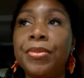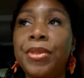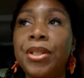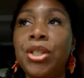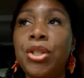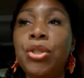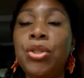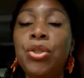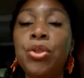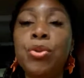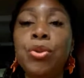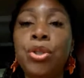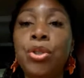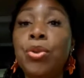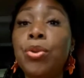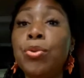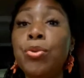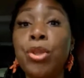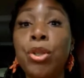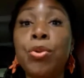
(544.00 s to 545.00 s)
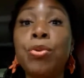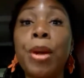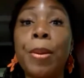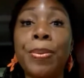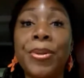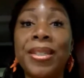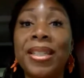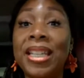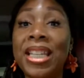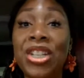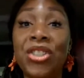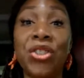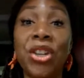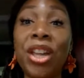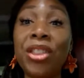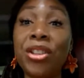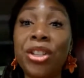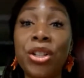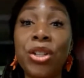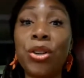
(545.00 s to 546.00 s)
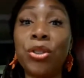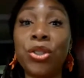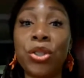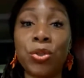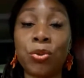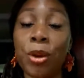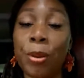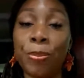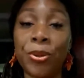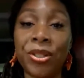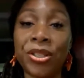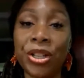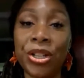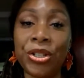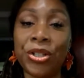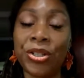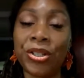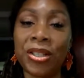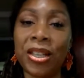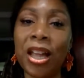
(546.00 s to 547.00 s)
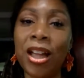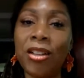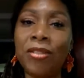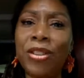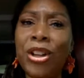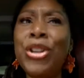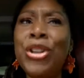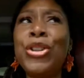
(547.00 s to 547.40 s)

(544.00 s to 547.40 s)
you represent each other. You don't just represent yourself.